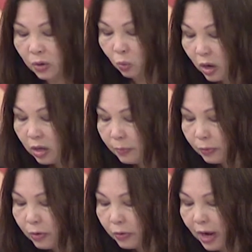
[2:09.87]
In one of the
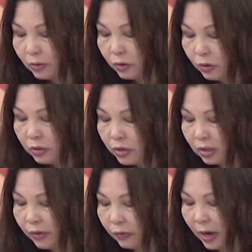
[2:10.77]
programs you
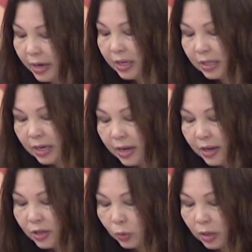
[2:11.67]
justified,
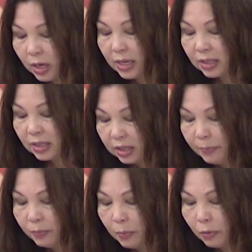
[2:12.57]
detainees were
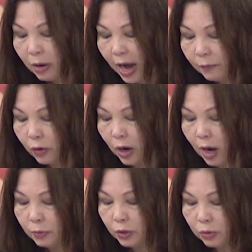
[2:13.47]
sleep deprived
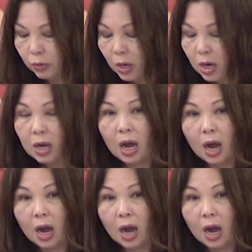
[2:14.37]
for up to